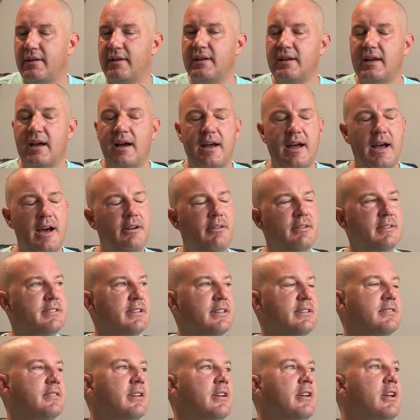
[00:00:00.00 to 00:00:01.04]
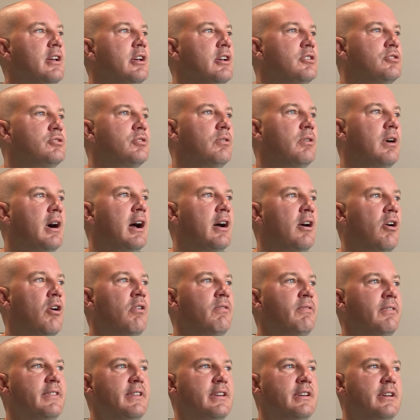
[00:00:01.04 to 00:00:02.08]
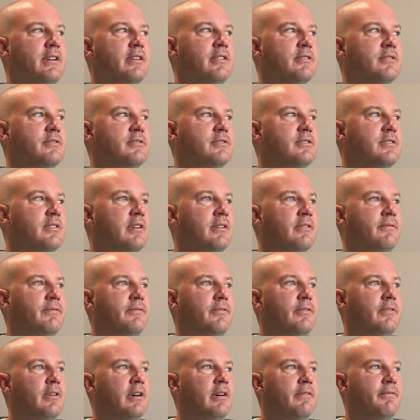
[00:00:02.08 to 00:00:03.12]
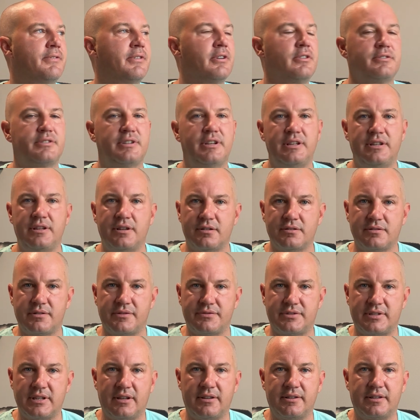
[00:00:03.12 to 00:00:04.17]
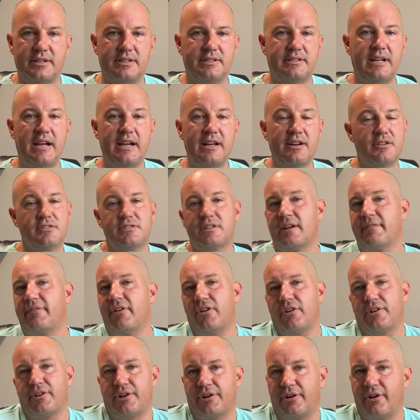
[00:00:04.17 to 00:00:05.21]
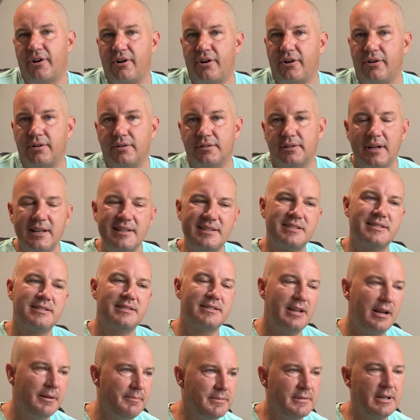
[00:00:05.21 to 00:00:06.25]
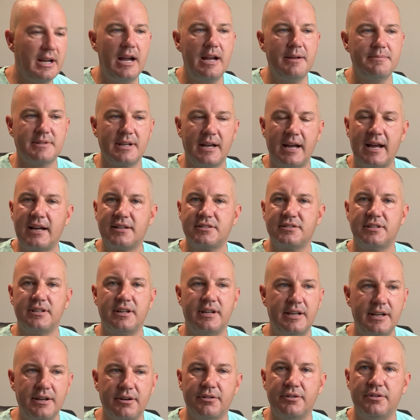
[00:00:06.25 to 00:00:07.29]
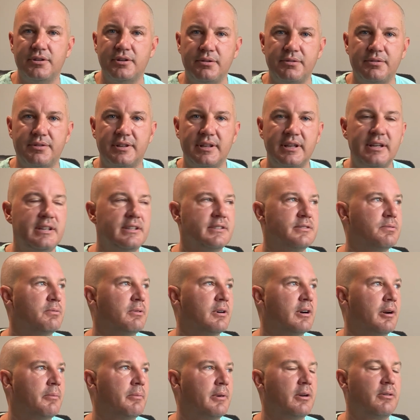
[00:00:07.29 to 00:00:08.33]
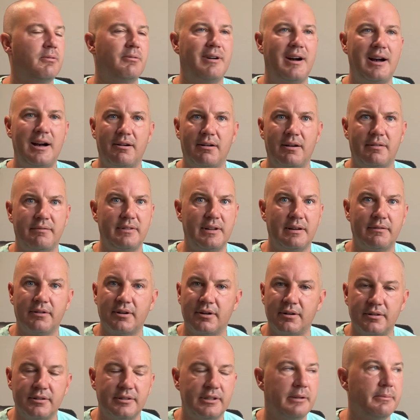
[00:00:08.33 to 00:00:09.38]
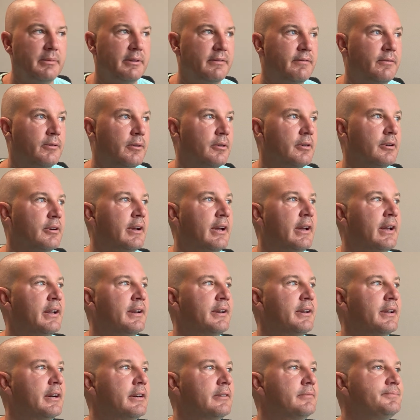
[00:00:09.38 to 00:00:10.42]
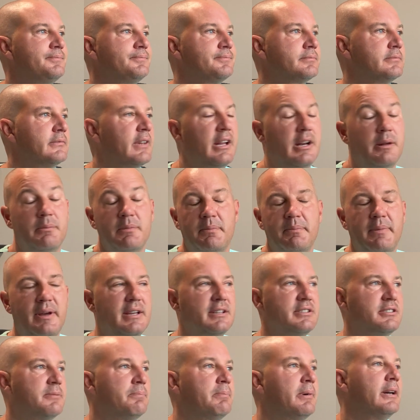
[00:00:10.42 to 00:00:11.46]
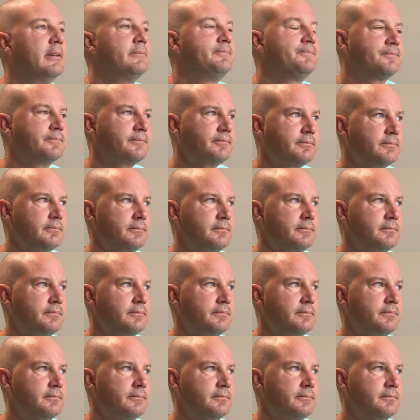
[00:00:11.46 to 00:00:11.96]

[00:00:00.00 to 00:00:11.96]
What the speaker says: how do I say this? So over the years of 13 years of selling containers, I've heard it all. And sometimes I actually hear new things where I'm like, wow, I've never heard that before. And I'm amazed. But